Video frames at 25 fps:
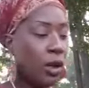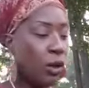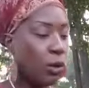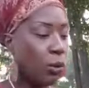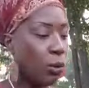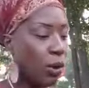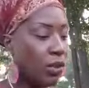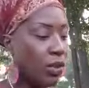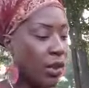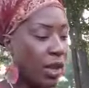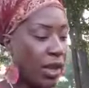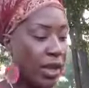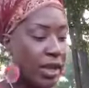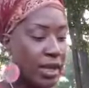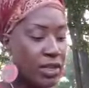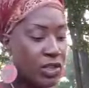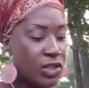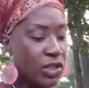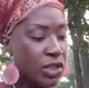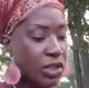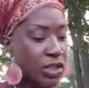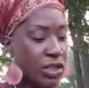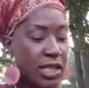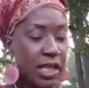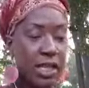where they can
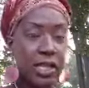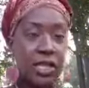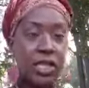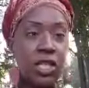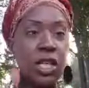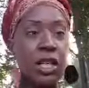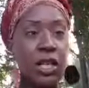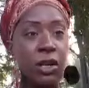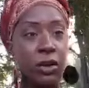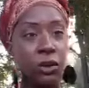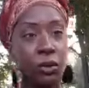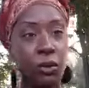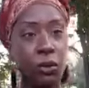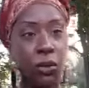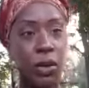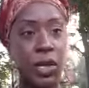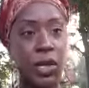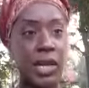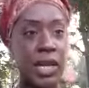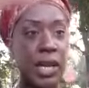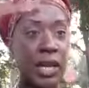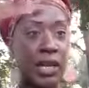just in tier one,